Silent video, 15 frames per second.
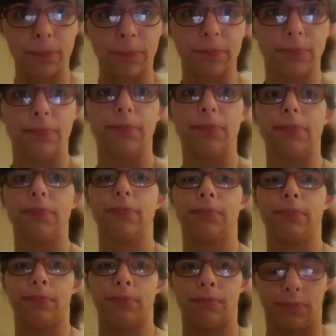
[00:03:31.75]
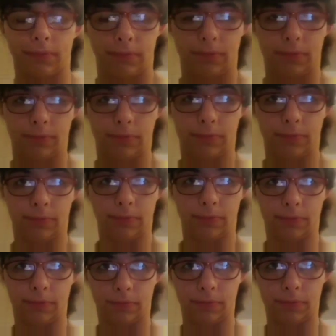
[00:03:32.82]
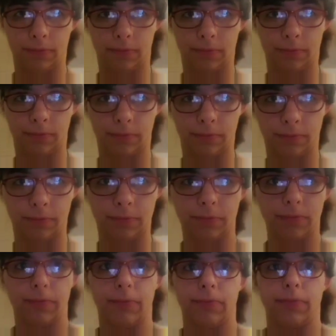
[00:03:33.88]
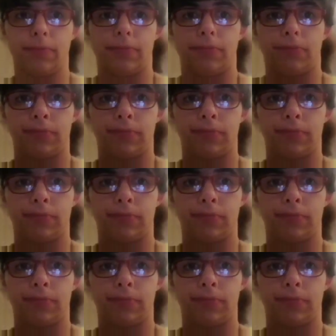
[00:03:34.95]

Nobody speaks.